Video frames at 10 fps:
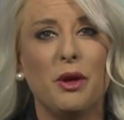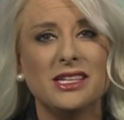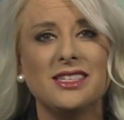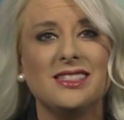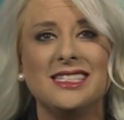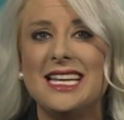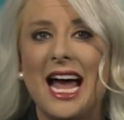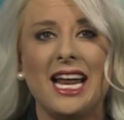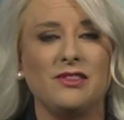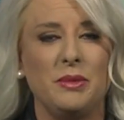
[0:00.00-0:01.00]
the process does
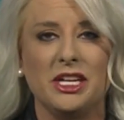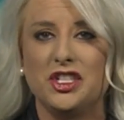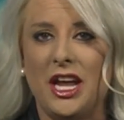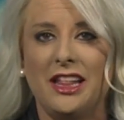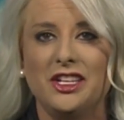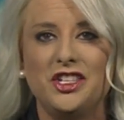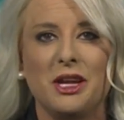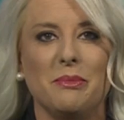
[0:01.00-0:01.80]
not have to be a challenge.